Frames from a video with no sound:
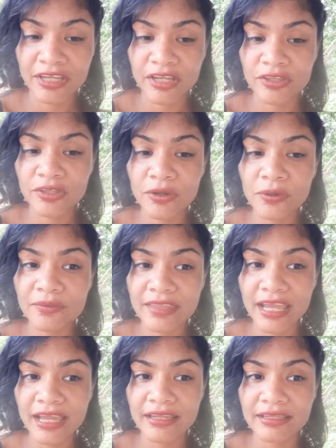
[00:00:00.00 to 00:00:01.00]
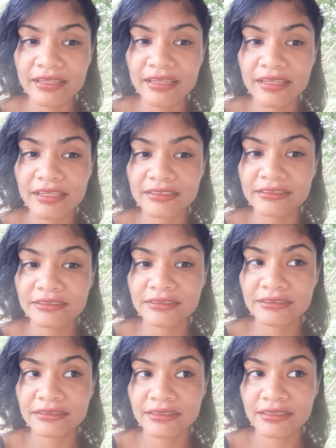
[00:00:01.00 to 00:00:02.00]
know that
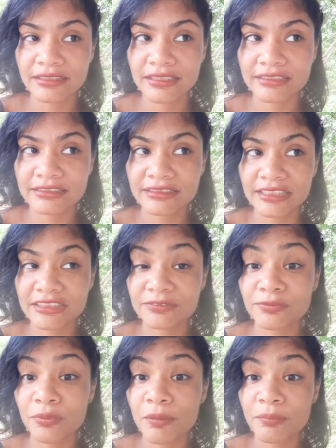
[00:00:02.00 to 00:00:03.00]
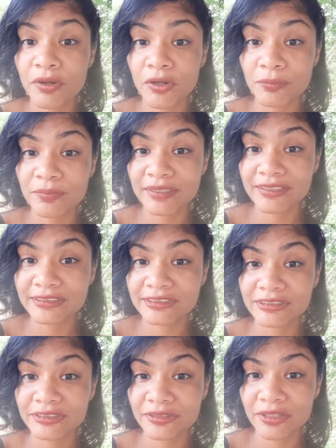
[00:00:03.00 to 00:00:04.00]
it's for a
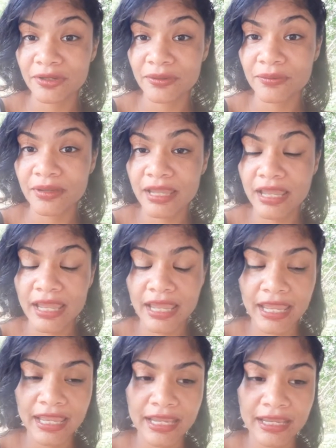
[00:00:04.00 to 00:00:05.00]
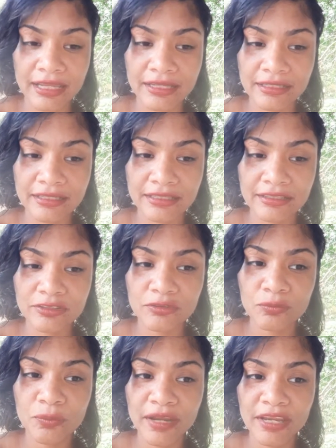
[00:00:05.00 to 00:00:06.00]
purpose, and
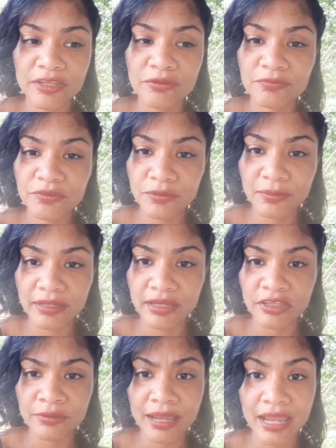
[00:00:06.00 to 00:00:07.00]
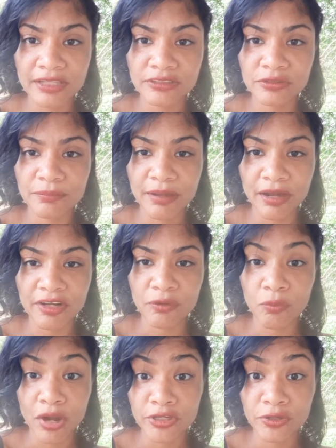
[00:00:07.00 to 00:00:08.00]
the way you view it and your attitude about it
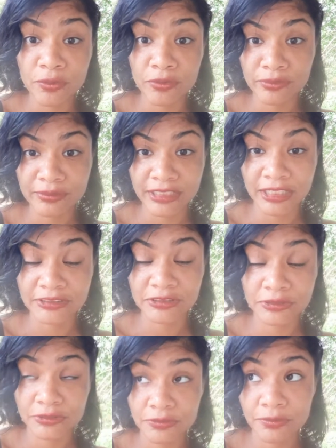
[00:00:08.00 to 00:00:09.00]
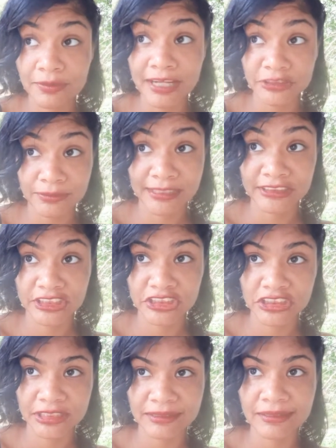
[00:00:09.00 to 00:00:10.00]
while you're going through that
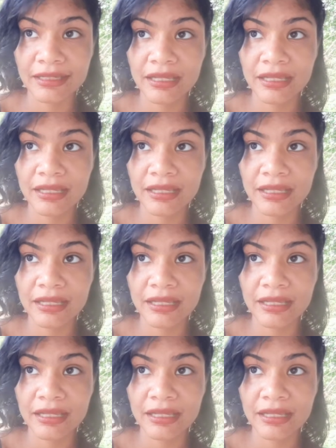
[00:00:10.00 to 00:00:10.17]
transition